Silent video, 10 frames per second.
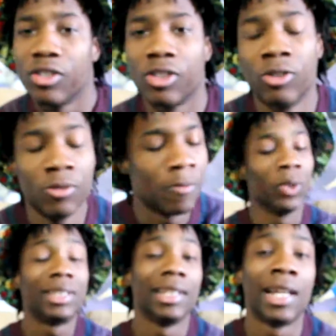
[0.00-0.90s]
So
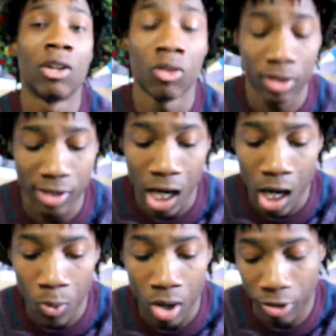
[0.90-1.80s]
we sit down on the
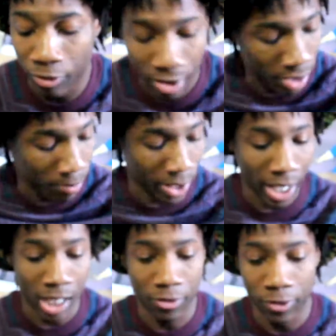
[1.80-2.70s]
sidewalk in front of this big
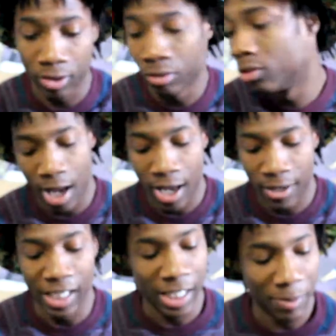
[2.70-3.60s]
ass field, and
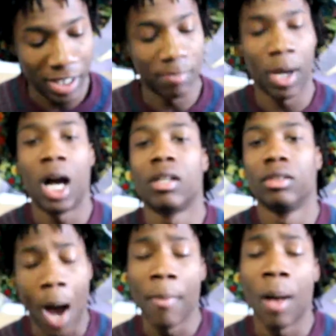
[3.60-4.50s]
he gives me his box.
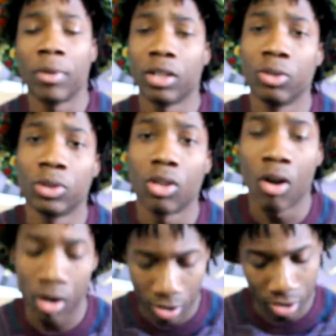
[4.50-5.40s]
I'm looking through his
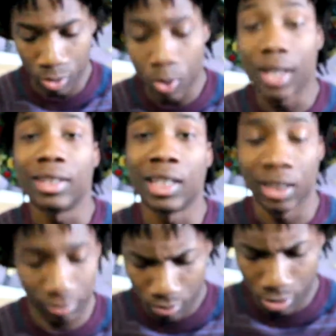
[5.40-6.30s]
cards. What do I see?
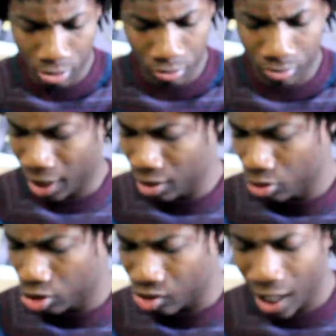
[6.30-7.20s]
Boom, brand new
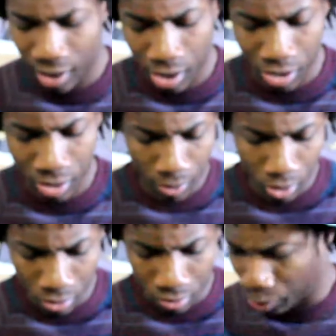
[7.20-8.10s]
Strike Ninja.
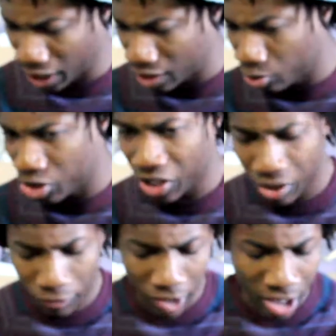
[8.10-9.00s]
Boom, brand new
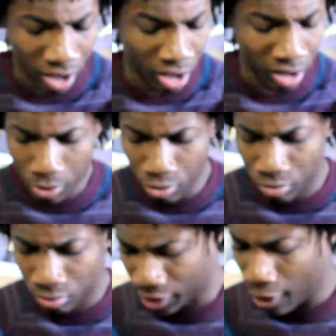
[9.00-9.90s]
Ejection Fairy Lily.
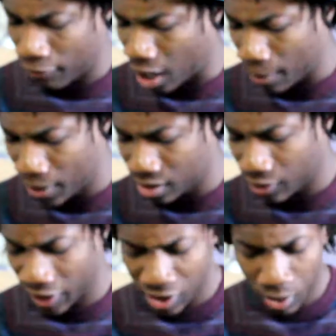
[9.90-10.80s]
Boom, is that 5 pieces
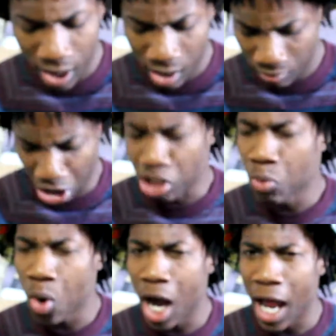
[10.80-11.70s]
of Exodia? Could've
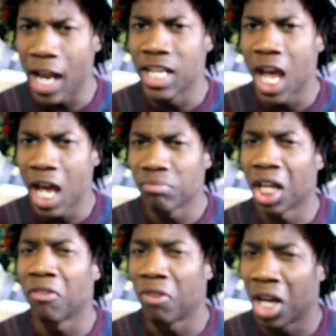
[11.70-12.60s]
swore I had that.
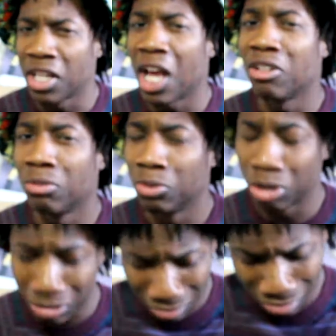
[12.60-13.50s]
Can't find that no more.